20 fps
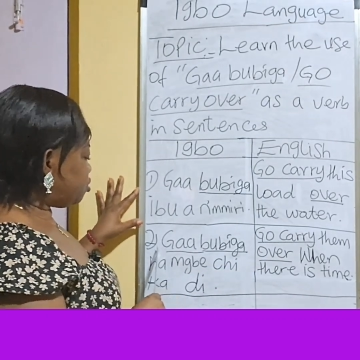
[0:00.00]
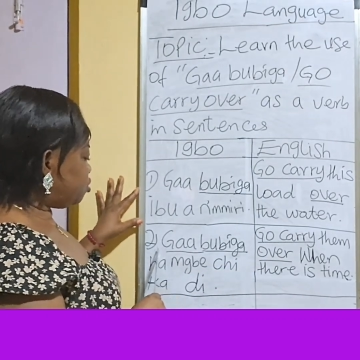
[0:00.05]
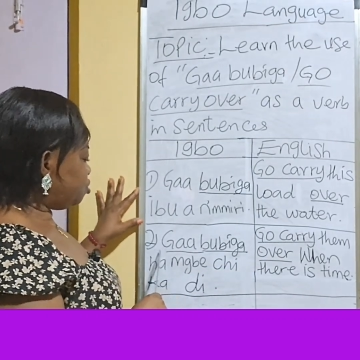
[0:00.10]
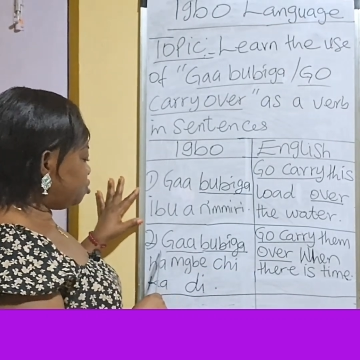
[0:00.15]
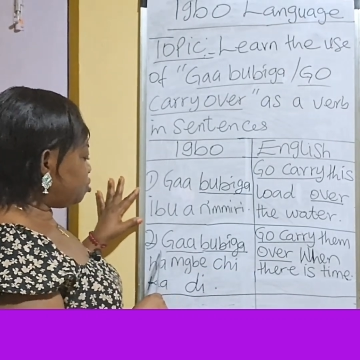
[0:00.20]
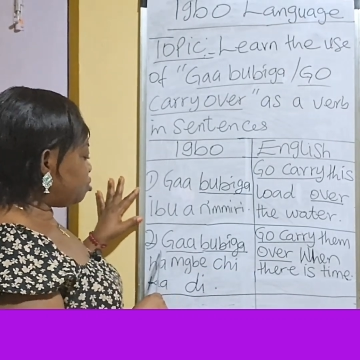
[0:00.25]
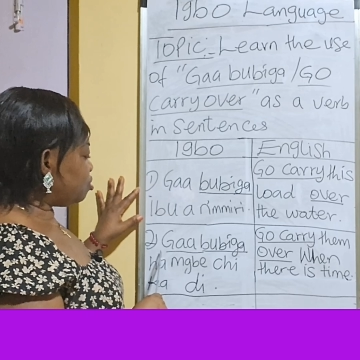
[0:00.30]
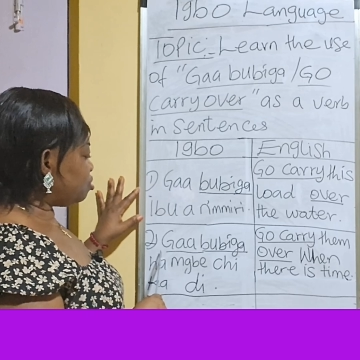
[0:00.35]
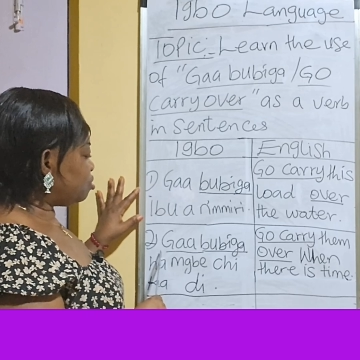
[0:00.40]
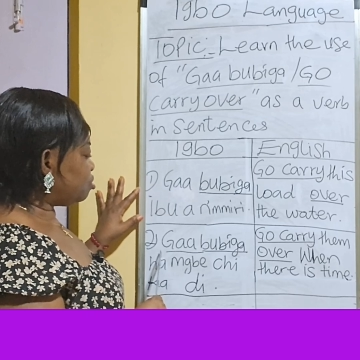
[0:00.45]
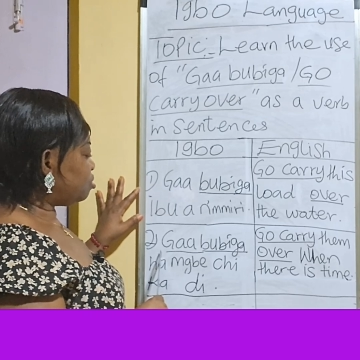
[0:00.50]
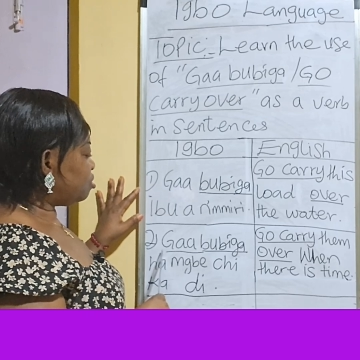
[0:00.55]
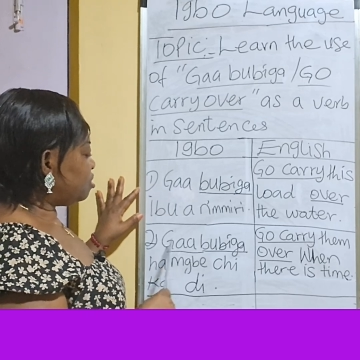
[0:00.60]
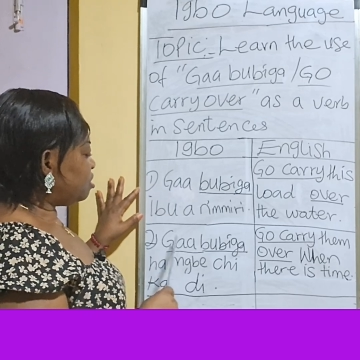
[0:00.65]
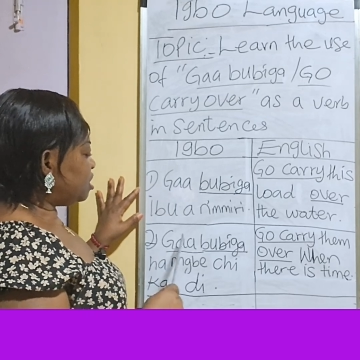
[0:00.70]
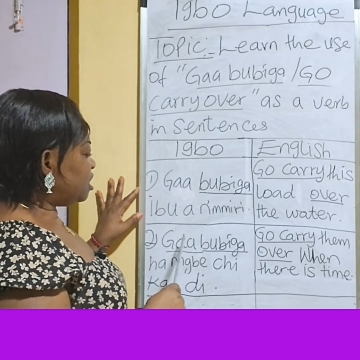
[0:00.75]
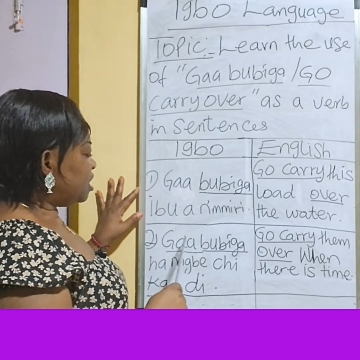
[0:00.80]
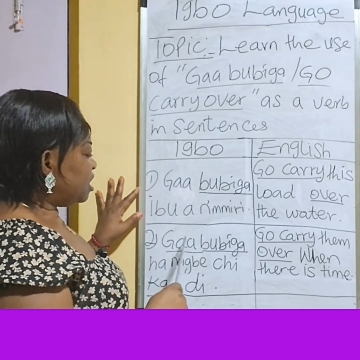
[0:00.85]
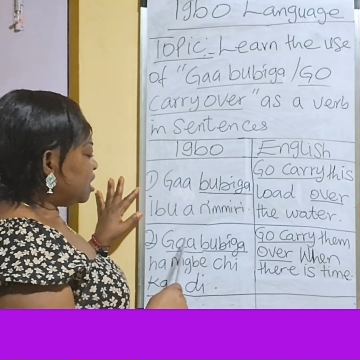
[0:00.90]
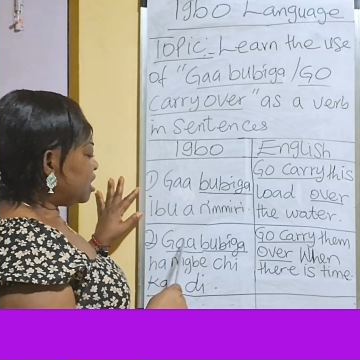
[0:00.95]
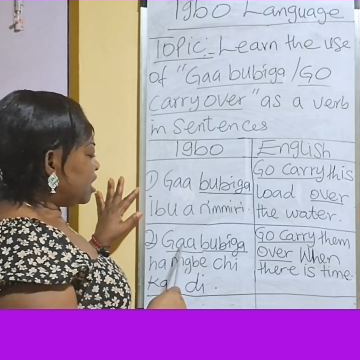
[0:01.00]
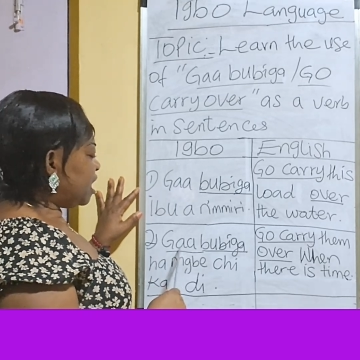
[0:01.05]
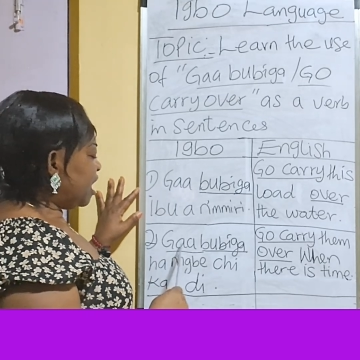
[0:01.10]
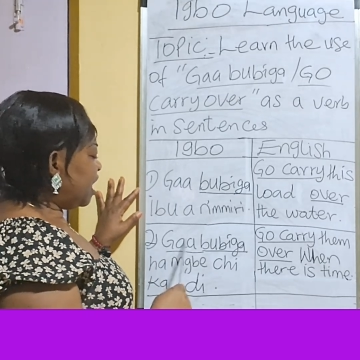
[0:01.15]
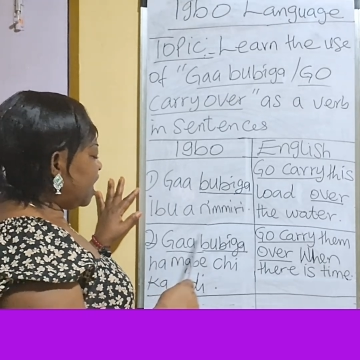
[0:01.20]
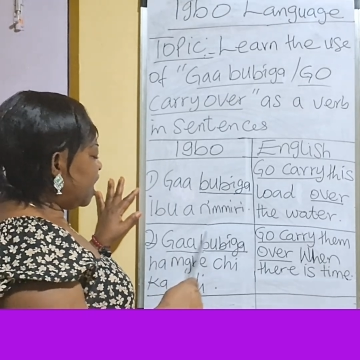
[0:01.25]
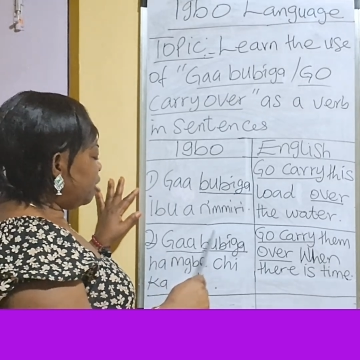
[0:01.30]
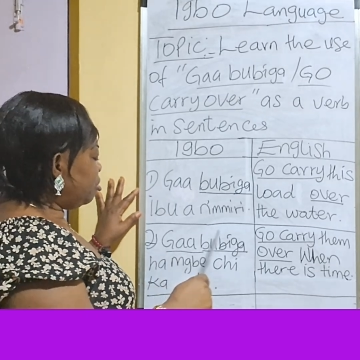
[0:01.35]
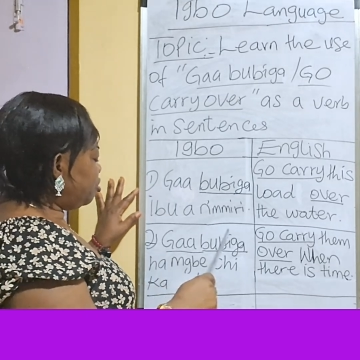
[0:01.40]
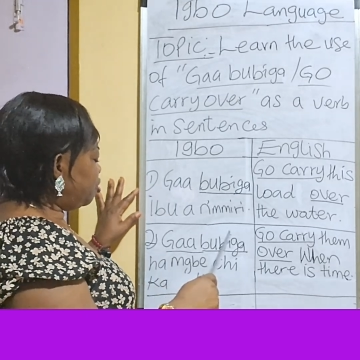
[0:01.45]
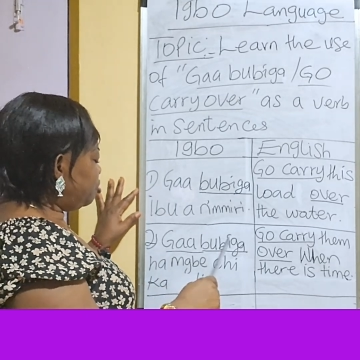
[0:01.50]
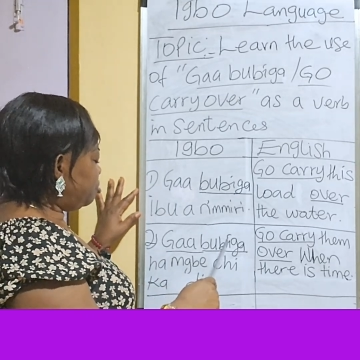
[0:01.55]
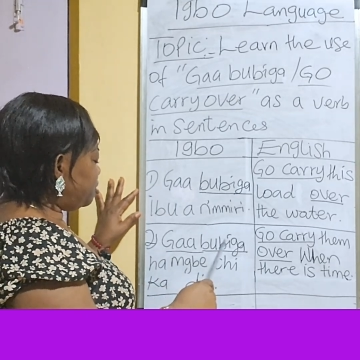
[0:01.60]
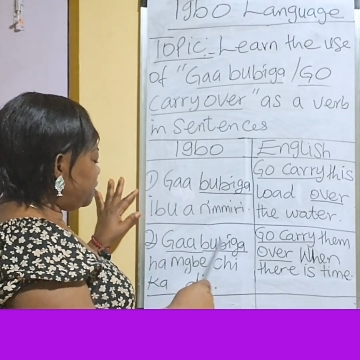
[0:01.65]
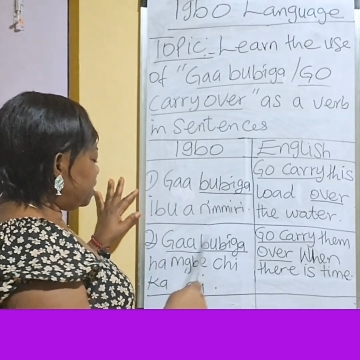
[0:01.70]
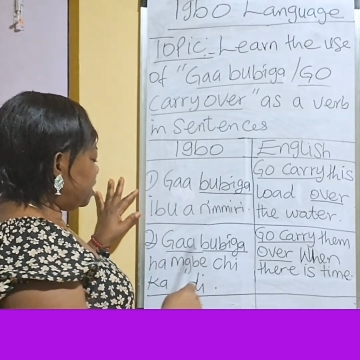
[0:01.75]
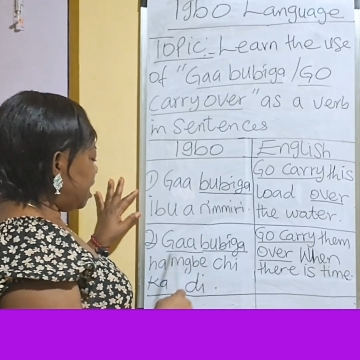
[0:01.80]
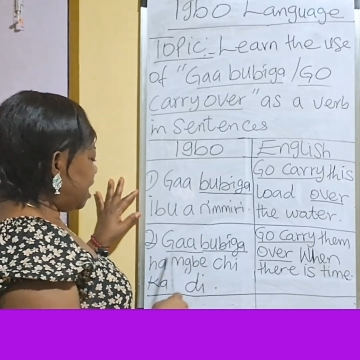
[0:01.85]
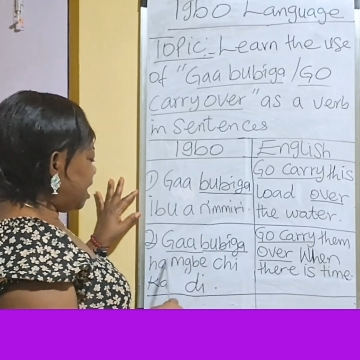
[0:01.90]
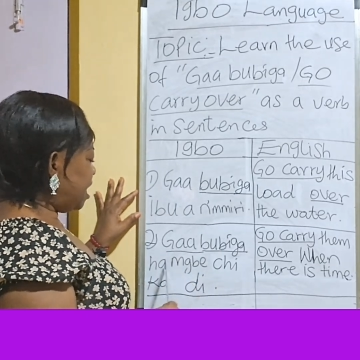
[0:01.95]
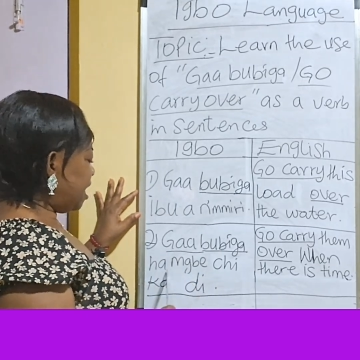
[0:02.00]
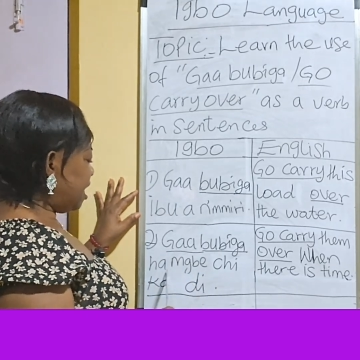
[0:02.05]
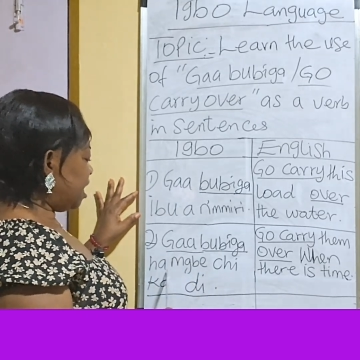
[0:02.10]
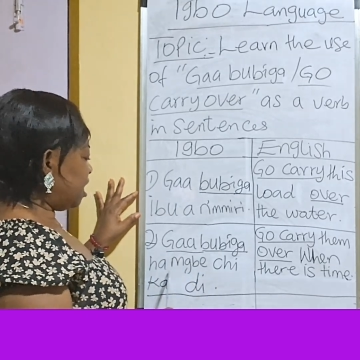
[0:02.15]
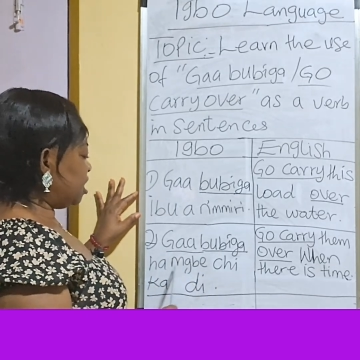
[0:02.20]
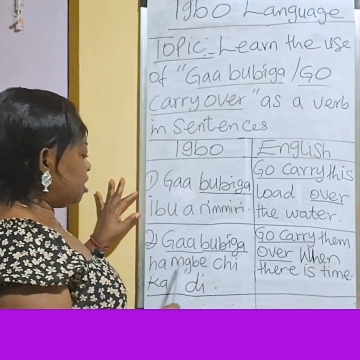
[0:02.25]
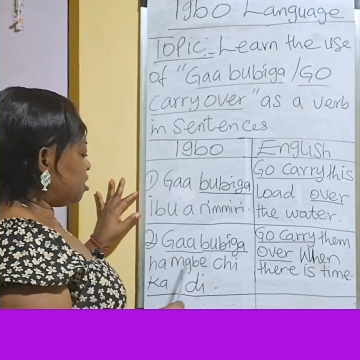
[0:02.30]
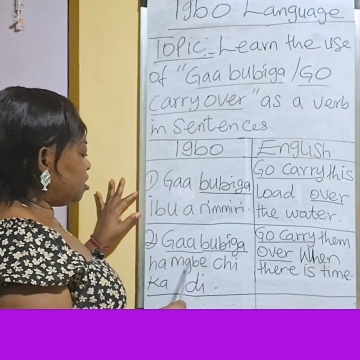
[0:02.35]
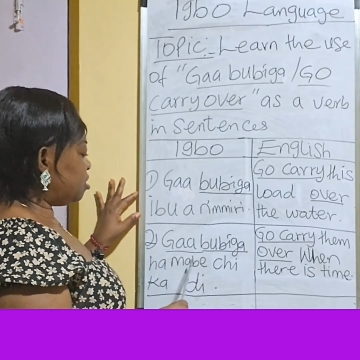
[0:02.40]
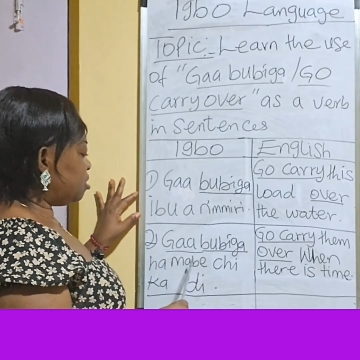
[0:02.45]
2, ga bubiga ha